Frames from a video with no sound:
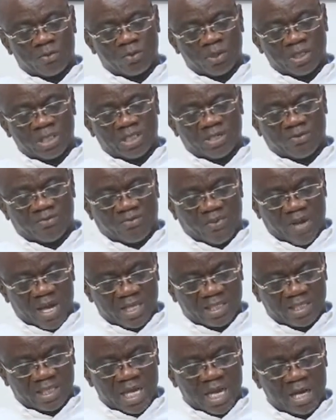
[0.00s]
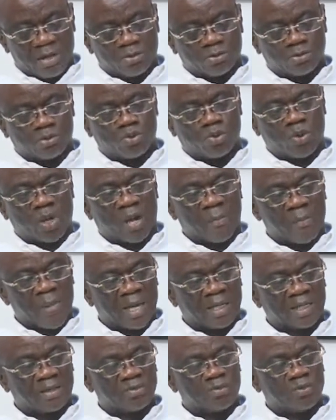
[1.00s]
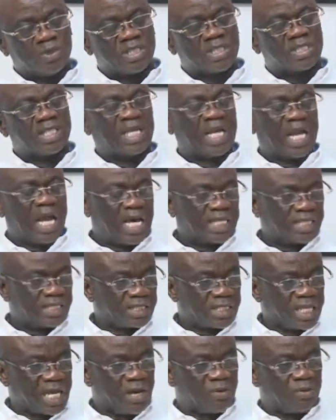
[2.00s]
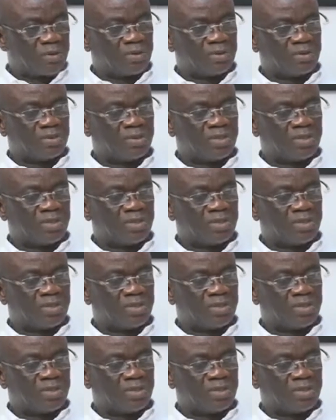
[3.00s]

which is the first town, to Himan, which is the last town,